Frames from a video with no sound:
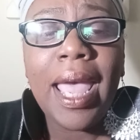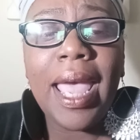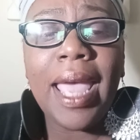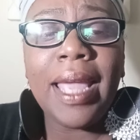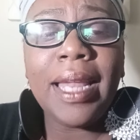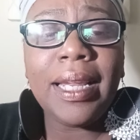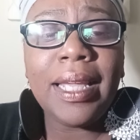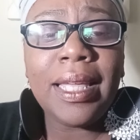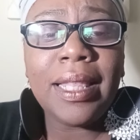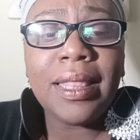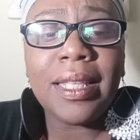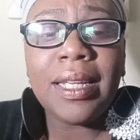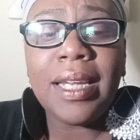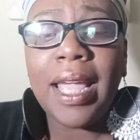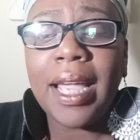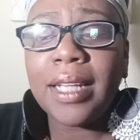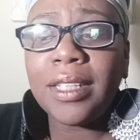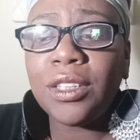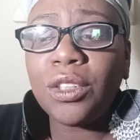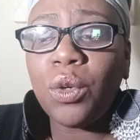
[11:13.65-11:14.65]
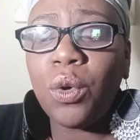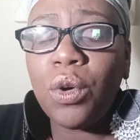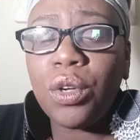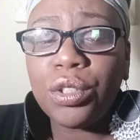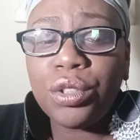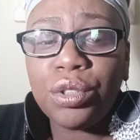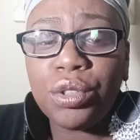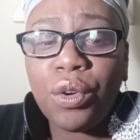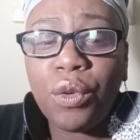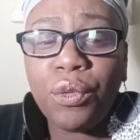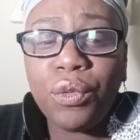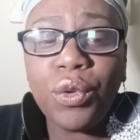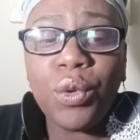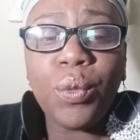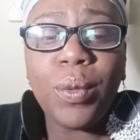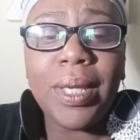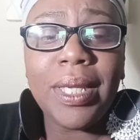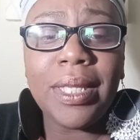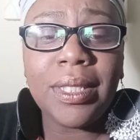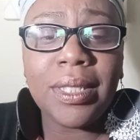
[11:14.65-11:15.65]
And in the next also
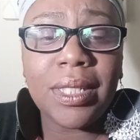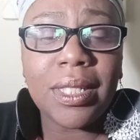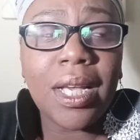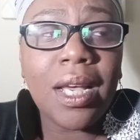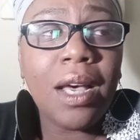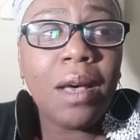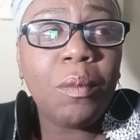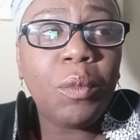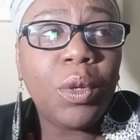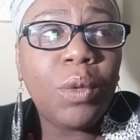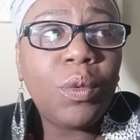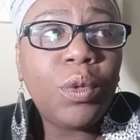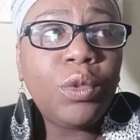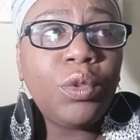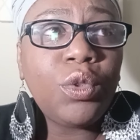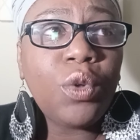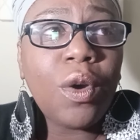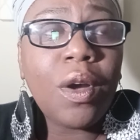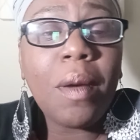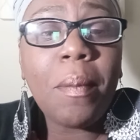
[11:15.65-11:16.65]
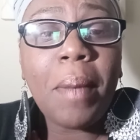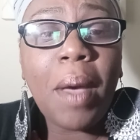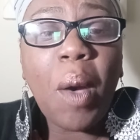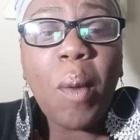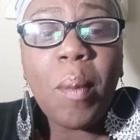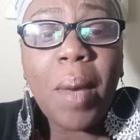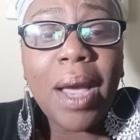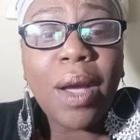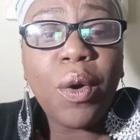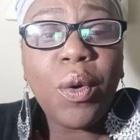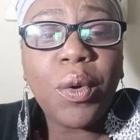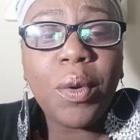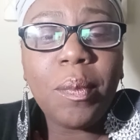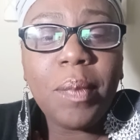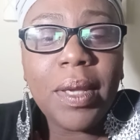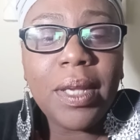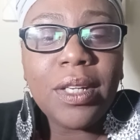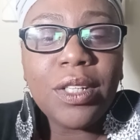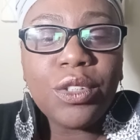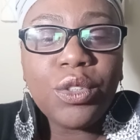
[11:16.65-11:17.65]
few weeks to come, we will talk about my
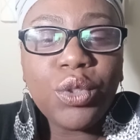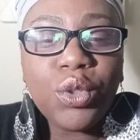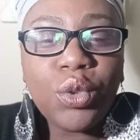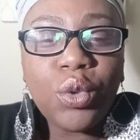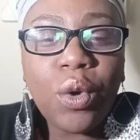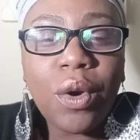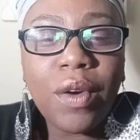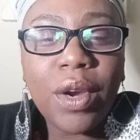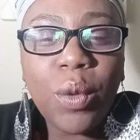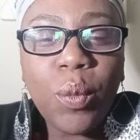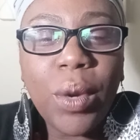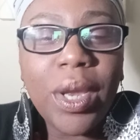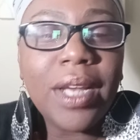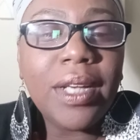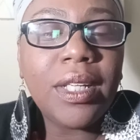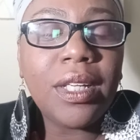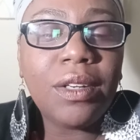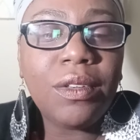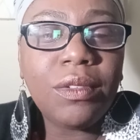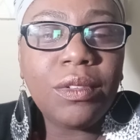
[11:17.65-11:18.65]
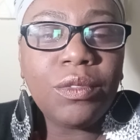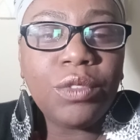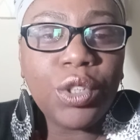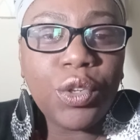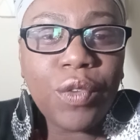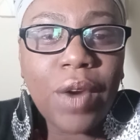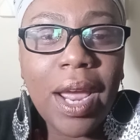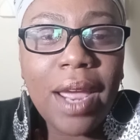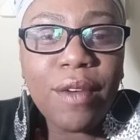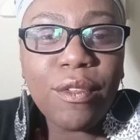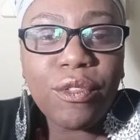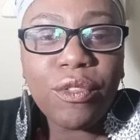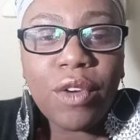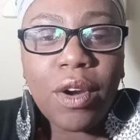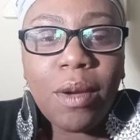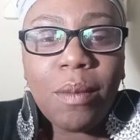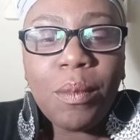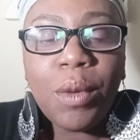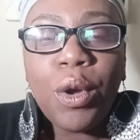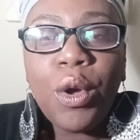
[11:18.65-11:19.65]
codependent story. Where did it derive
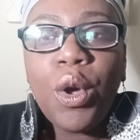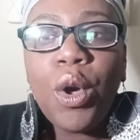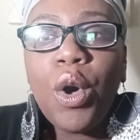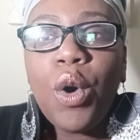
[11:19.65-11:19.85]
from?